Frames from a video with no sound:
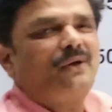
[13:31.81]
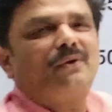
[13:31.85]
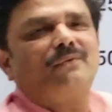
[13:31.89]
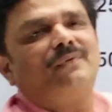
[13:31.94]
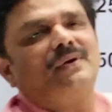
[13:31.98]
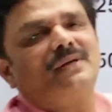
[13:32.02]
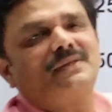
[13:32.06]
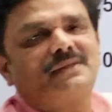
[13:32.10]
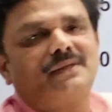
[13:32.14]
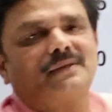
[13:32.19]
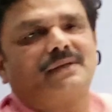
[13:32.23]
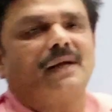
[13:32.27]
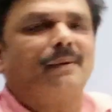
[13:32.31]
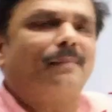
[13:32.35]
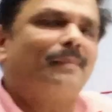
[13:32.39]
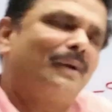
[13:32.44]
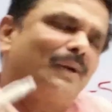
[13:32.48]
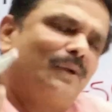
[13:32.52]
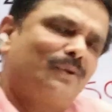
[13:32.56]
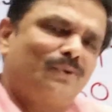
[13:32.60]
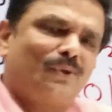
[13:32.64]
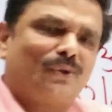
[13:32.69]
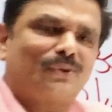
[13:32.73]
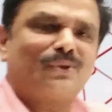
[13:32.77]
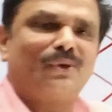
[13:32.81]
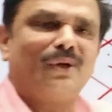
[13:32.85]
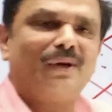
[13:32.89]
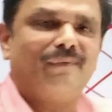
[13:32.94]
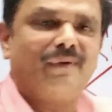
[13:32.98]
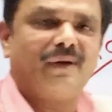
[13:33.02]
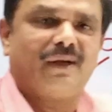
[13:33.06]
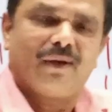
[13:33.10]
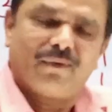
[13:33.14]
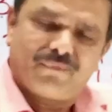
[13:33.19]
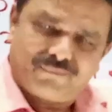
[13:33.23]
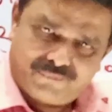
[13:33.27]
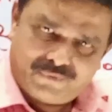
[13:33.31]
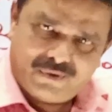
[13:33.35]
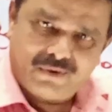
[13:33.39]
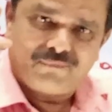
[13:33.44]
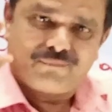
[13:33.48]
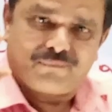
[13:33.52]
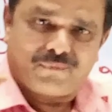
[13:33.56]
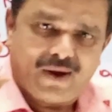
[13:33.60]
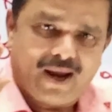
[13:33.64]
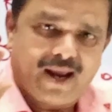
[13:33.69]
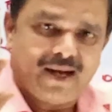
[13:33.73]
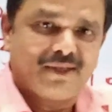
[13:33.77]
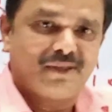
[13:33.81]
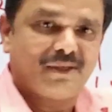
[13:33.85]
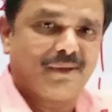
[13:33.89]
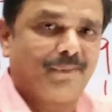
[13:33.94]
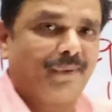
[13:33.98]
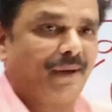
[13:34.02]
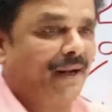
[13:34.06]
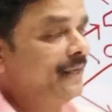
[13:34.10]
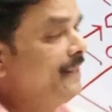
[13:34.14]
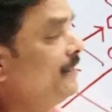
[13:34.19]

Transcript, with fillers: to waste the time? Just leave it. If algebra